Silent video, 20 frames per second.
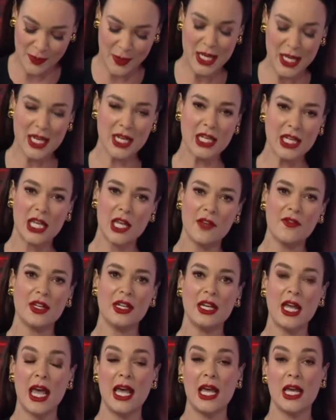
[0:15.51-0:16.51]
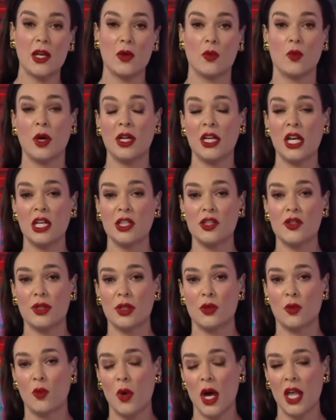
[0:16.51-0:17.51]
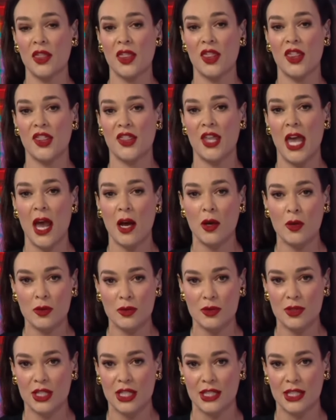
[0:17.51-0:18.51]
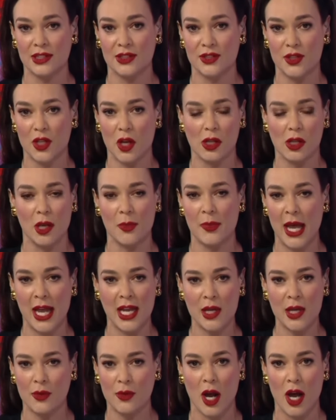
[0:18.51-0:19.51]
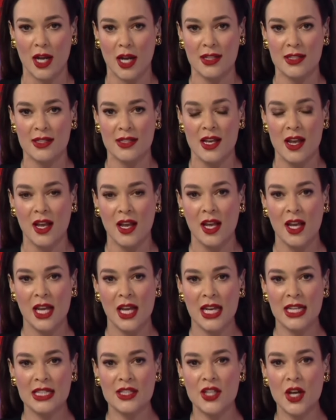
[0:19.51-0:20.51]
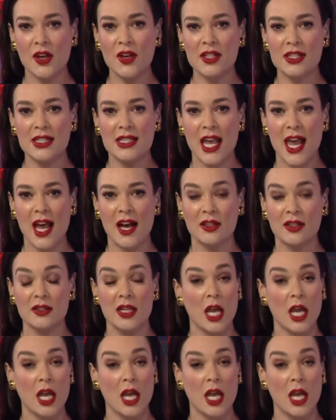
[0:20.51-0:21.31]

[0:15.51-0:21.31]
being given a one hundred and one thousand dollars pay rise, it turns out